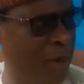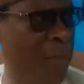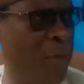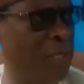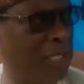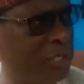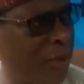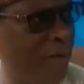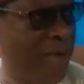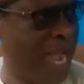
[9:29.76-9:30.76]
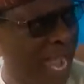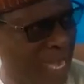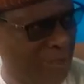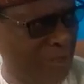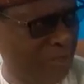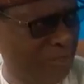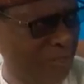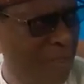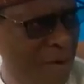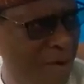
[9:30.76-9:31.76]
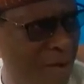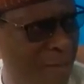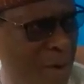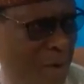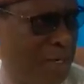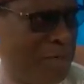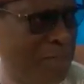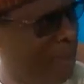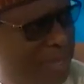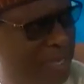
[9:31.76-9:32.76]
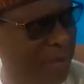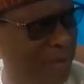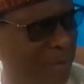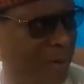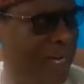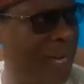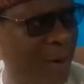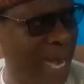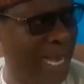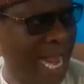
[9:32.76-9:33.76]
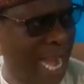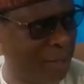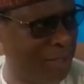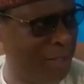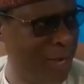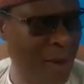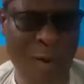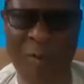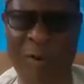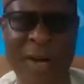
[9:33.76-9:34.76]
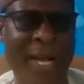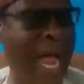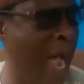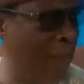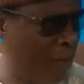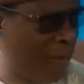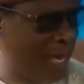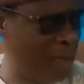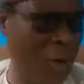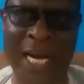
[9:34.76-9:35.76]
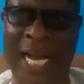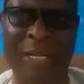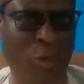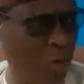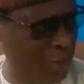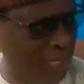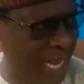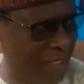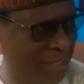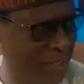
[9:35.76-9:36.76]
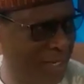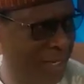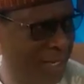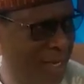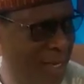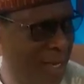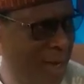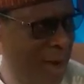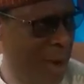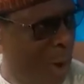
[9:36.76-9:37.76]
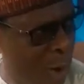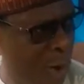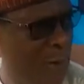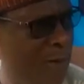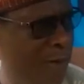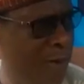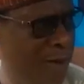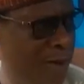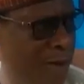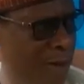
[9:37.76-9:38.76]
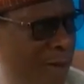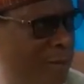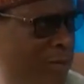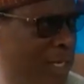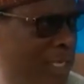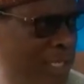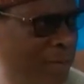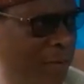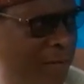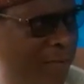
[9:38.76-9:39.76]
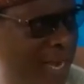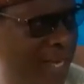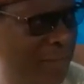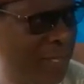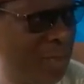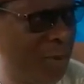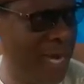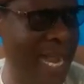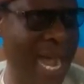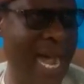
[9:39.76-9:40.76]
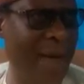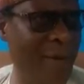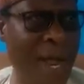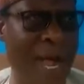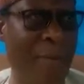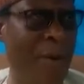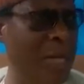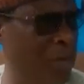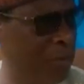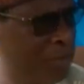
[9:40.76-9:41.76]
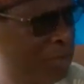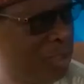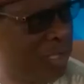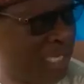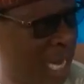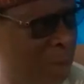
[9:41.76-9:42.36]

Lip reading: the protection of their animals, because maybe from the wild lions or from the armed robbers or the cattle rustlers, who, unfortunately for the Fulani person, when armed robbers come to the town